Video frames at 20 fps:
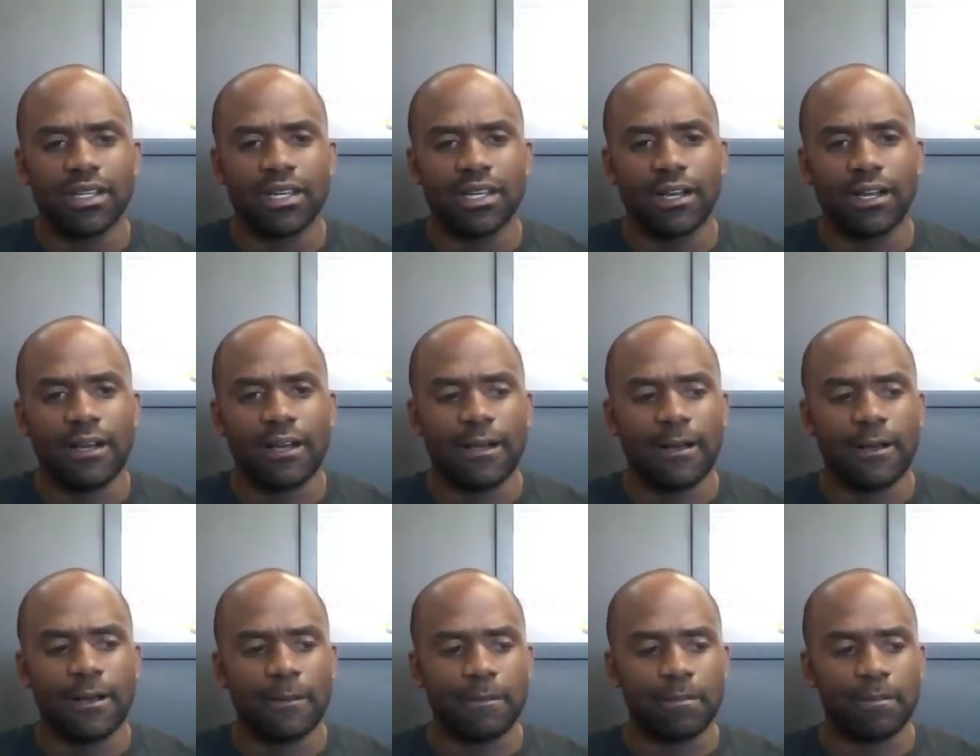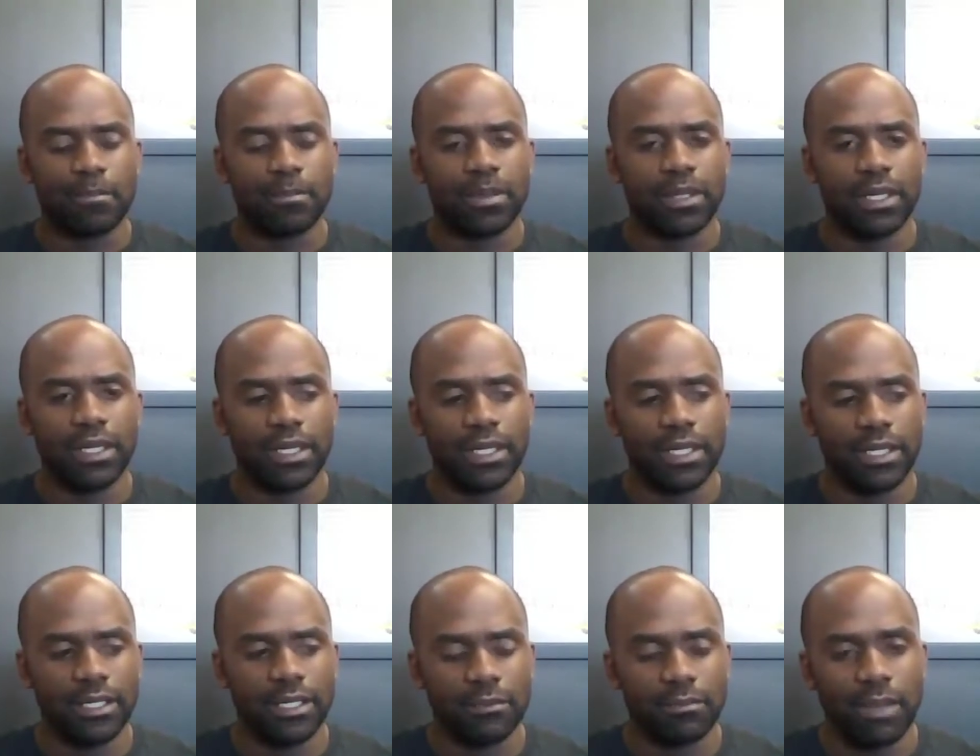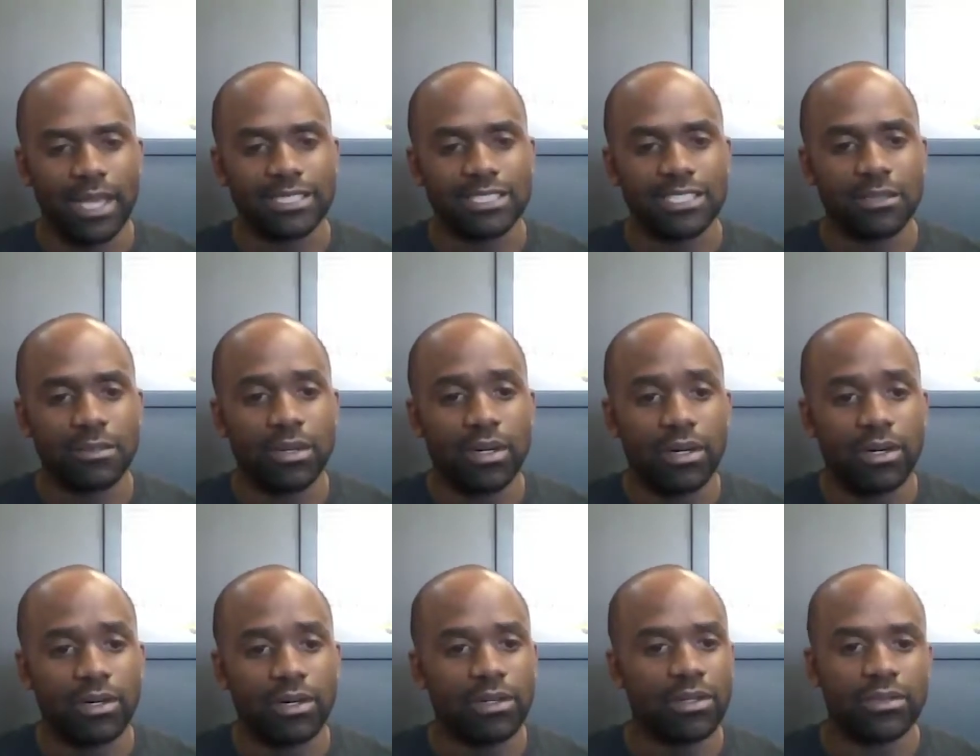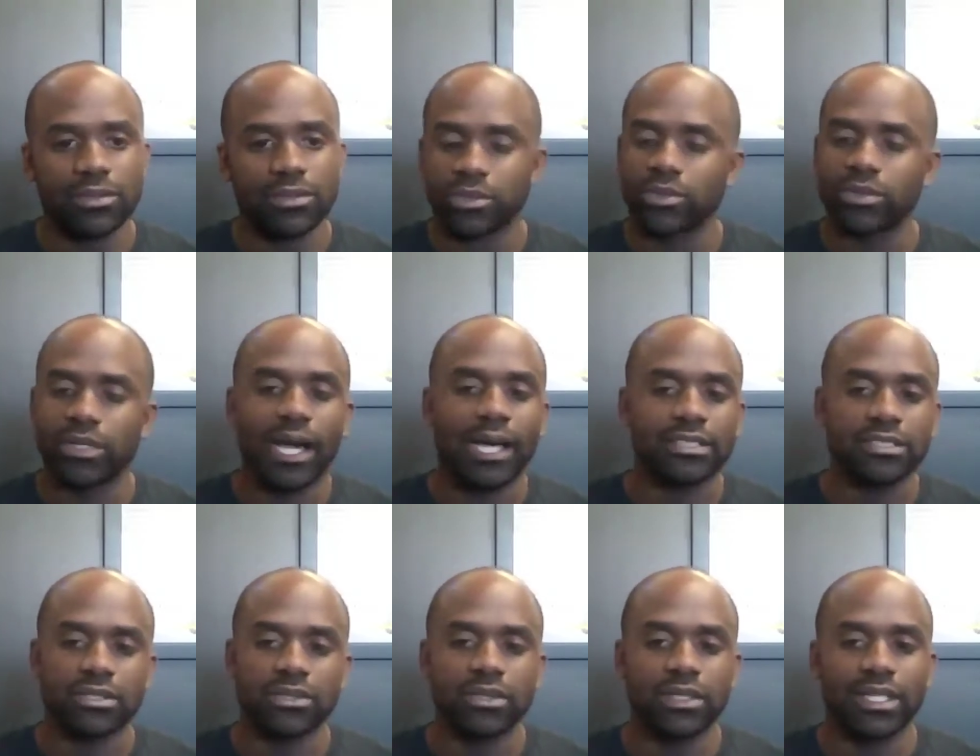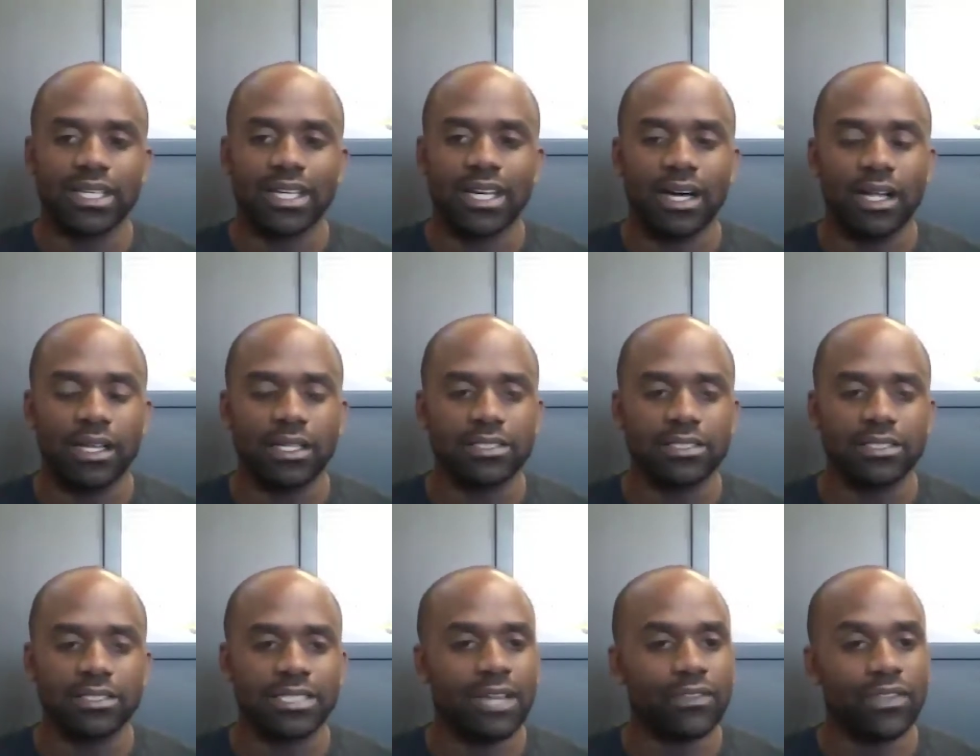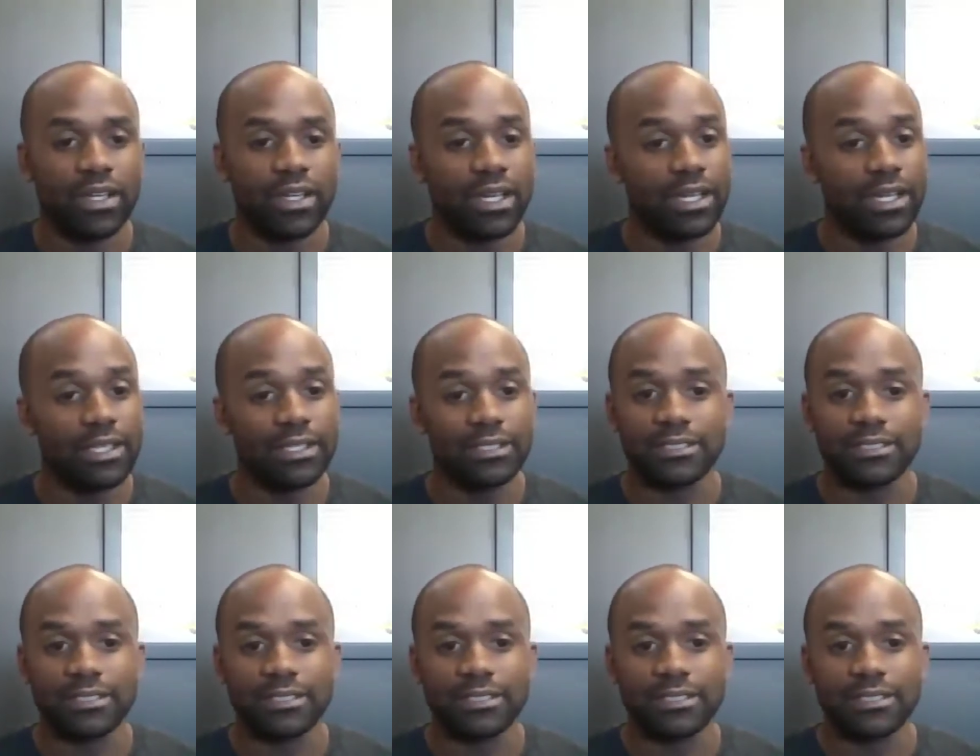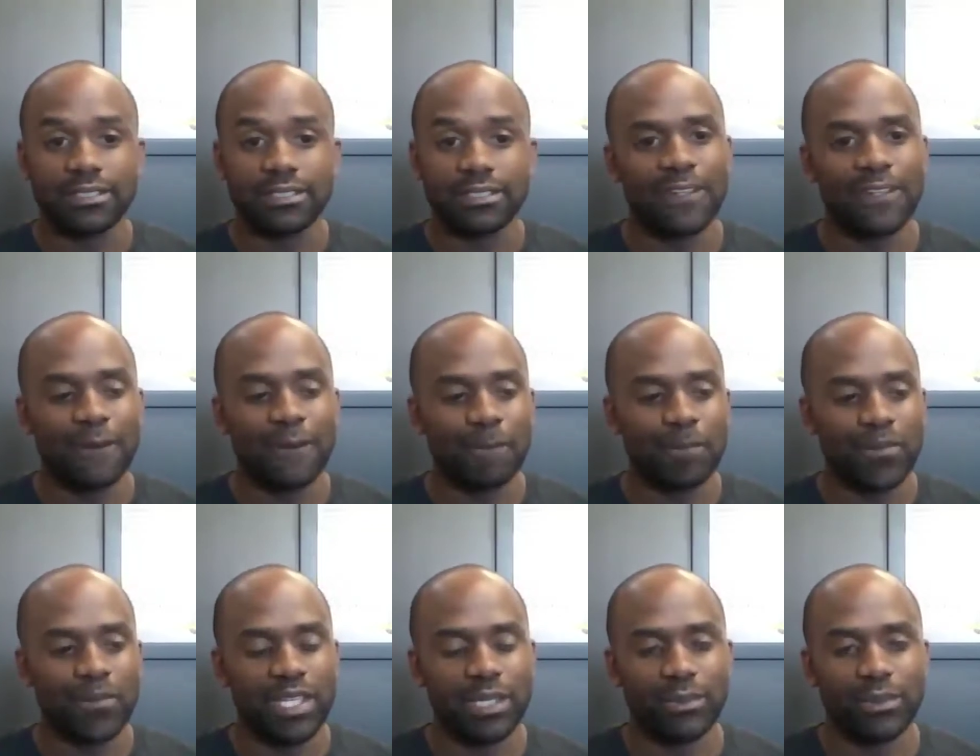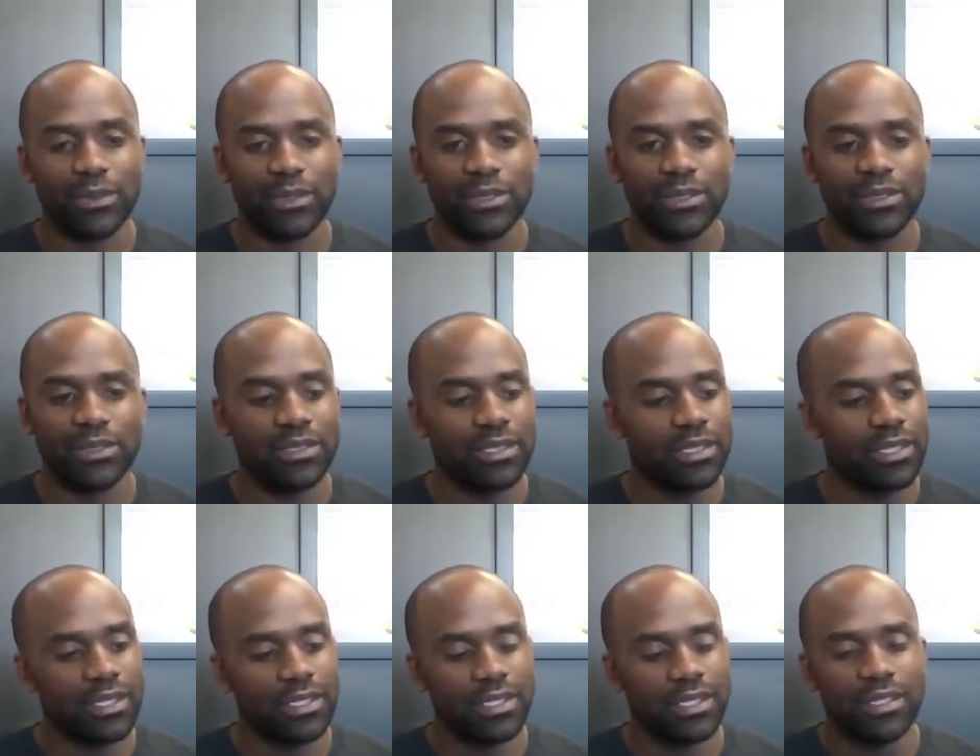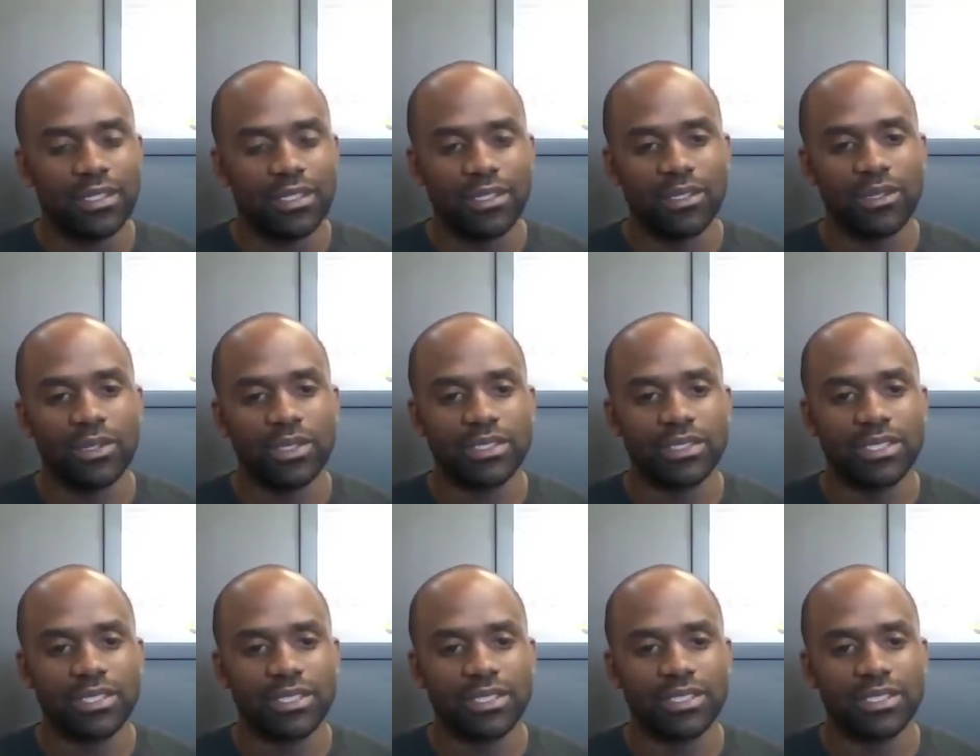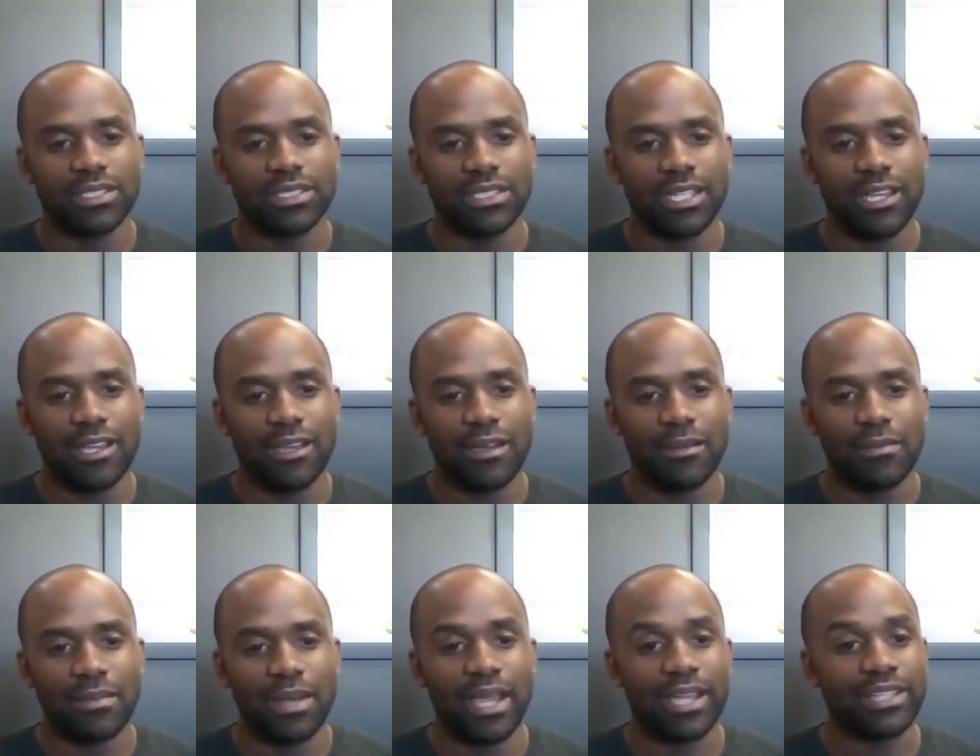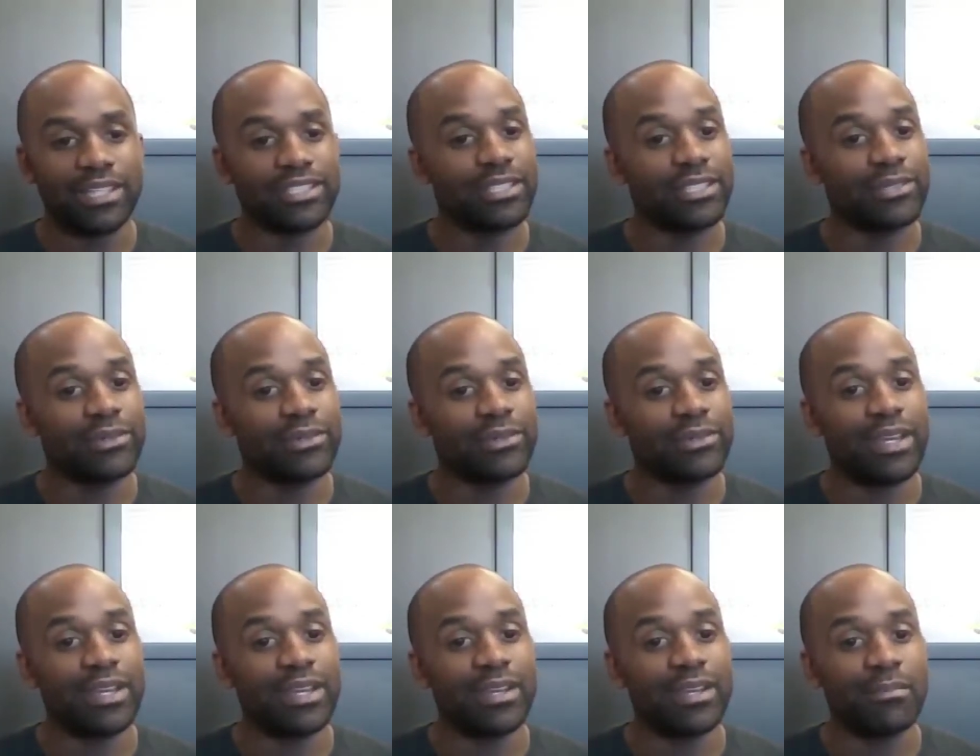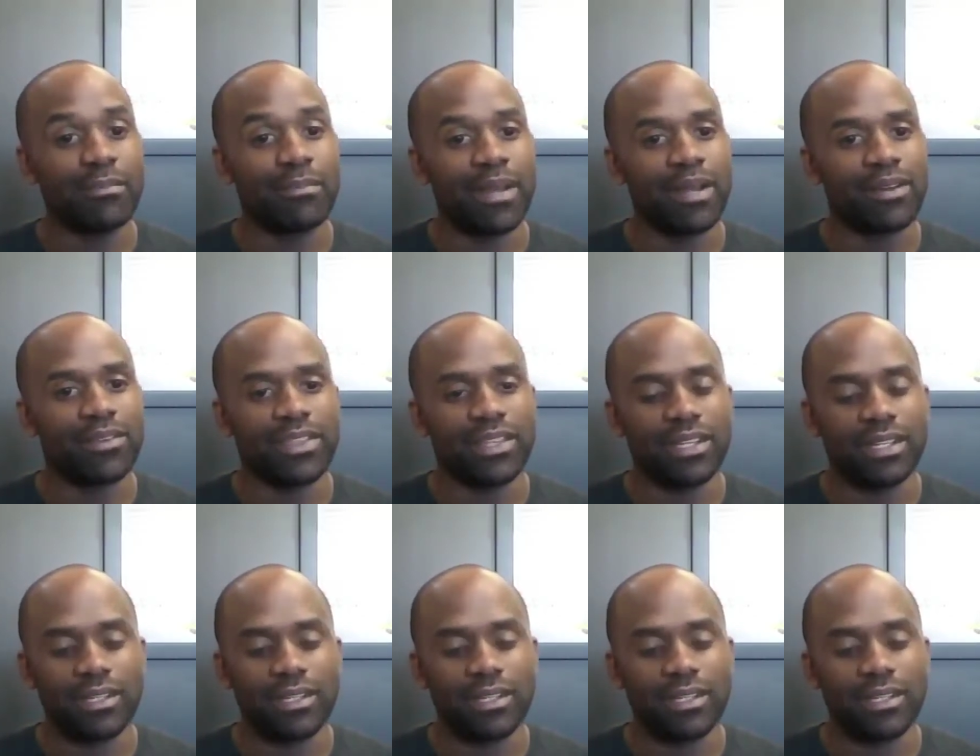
Uh, played basketball through high school and college. And after college, got out, you know, typical going to the gym. I actually ran a marathon.